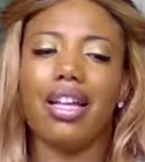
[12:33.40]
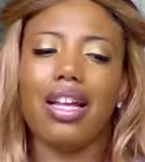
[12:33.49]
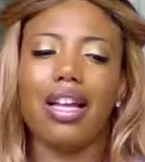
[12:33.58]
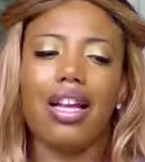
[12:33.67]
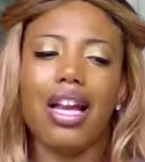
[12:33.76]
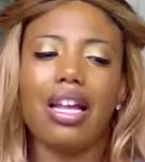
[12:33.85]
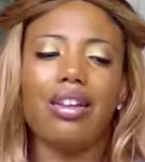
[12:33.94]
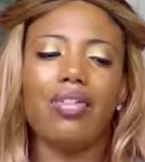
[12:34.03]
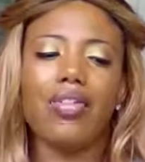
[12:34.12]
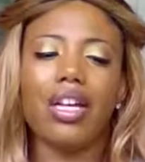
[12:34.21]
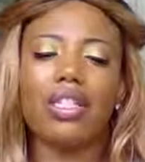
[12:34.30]
I
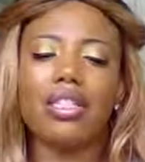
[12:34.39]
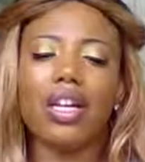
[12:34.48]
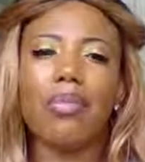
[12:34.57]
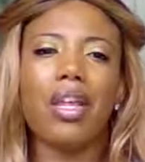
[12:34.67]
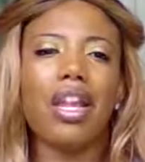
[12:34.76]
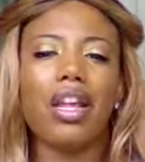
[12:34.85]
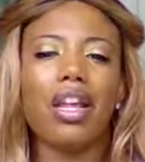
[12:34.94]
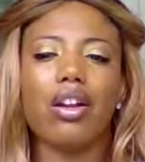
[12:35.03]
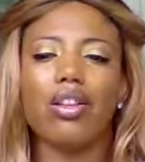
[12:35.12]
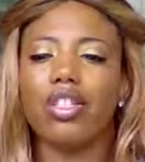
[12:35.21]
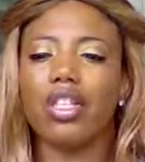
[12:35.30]
just feel a timid
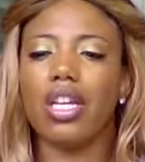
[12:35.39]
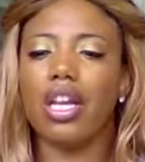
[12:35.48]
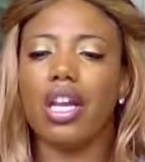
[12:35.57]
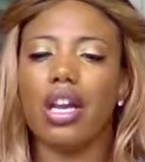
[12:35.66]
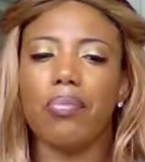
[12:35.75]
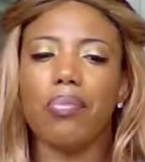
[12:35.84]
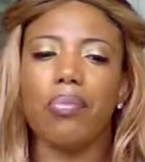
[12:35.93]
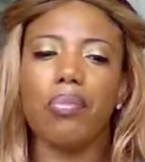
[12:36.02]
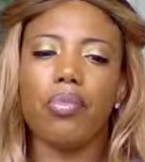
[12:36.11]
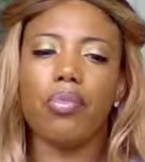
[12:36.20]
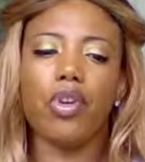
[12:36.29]
energy.
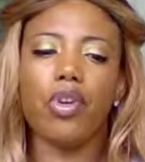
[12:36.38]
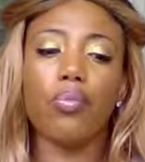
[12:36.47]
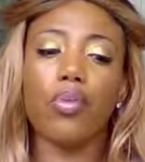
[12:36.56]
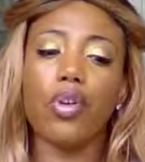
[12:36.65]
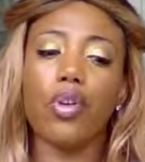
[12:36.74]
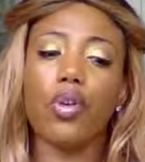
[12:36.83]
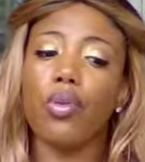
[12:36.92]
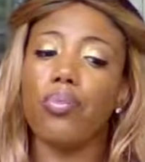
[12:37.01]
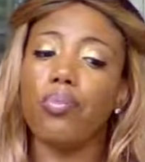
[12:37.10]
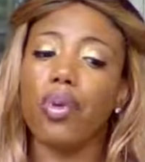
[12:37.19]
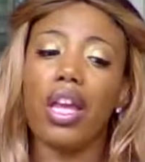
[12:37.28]

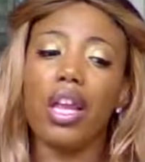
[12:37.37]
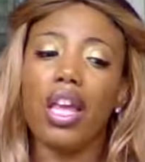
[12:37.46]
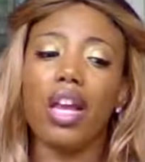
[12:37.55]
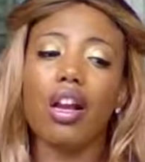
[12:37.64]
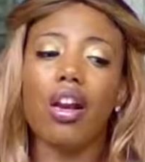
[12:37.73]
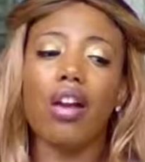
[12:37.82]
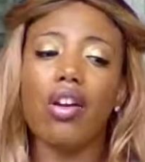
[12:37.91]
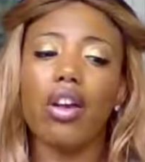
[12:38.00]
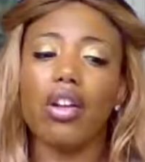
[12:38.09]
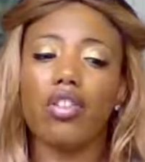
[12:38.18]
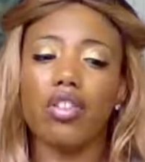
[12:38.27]
You're being
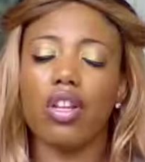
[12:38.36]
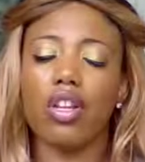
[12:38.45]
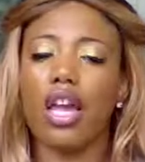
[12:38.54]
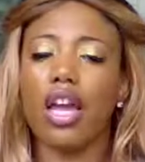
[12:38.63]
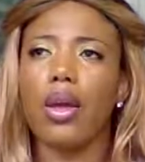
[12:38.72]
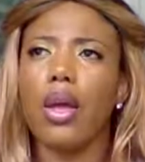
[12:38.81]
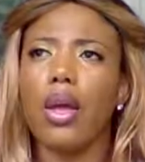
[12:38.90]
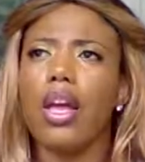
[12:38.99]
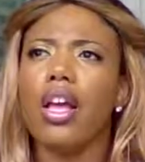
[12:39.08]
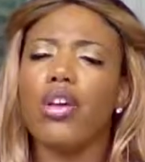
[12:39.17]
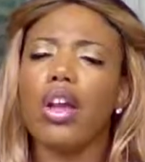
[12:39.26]
encouraged, like
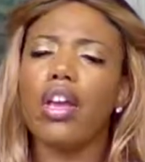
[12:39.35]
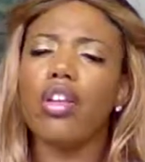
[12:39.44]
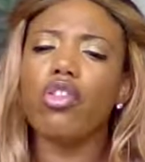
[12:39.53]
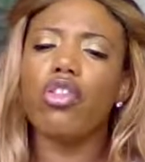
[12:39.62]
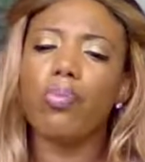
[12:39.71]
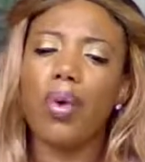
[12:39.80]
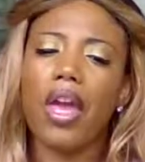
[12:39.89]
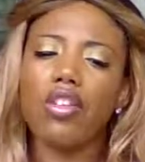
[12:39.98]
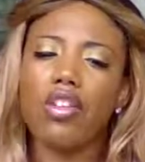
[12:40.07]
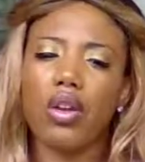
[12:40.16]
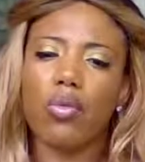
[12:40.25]
your
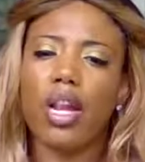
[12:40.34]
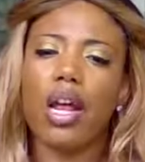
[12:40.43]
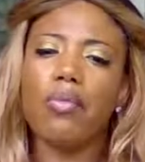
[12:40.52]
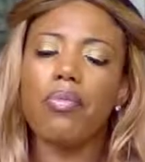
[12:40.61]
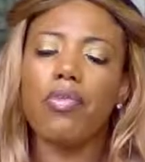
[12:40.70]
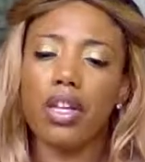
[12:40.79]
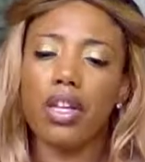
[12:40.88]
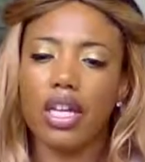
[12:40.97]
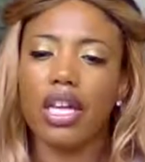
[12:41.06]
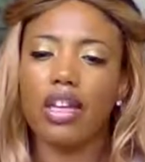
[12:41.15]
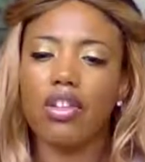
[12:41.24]
introspection. What I'm
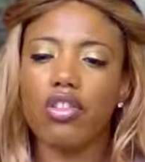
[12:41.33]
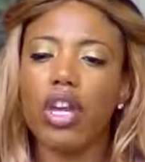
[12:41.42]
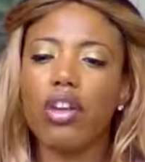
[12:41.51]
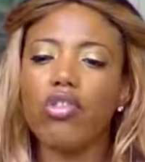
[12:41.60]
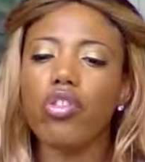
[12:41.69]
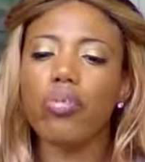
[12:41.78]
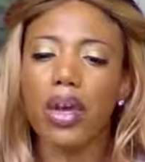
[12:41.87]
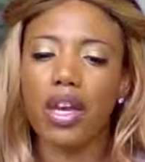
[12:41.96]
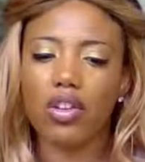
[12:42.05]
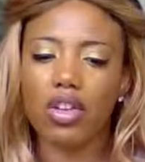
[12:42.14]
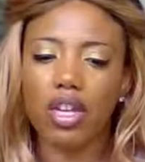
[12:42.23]
feeling is your
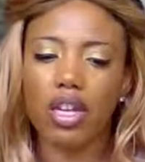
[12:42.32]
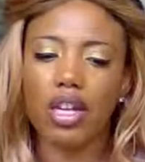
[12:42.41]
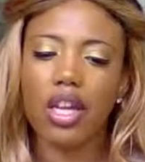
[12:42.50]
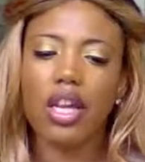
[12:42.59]
introspection